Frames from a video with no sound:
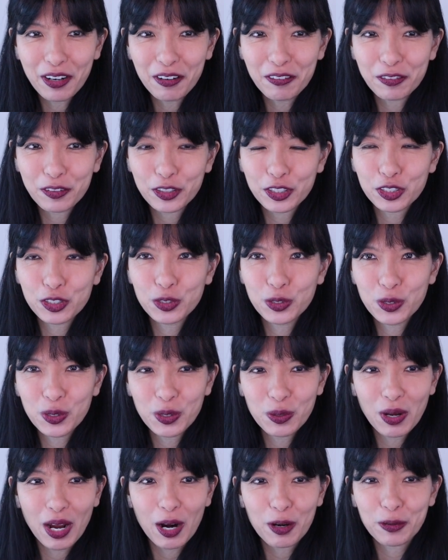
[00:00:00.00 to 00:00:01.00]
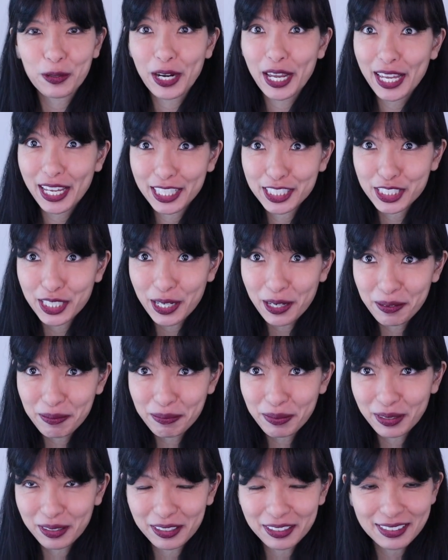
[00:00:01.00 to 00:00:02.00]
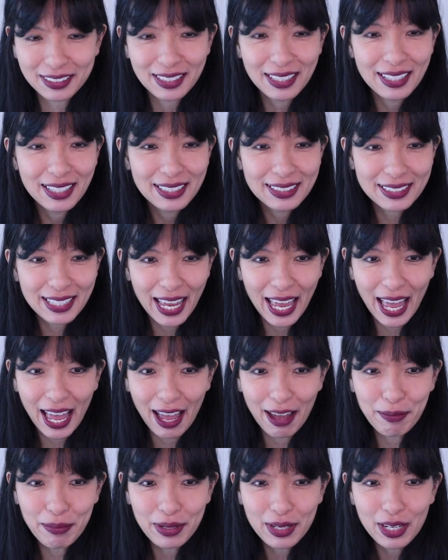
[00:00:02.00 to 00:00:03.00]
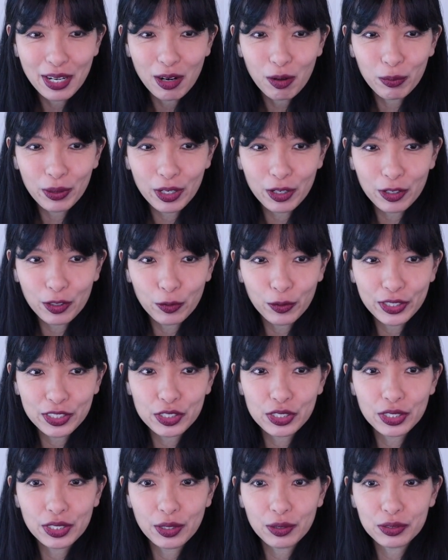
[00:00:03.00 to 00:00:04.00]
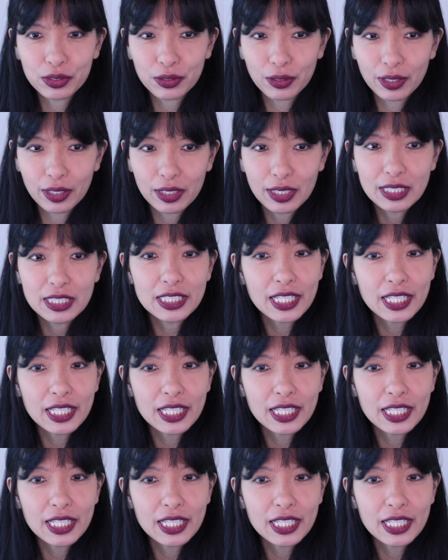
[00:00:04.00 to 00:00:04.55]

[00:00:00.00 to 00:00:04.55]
over to our Edge Impulse tab. We are going to go to our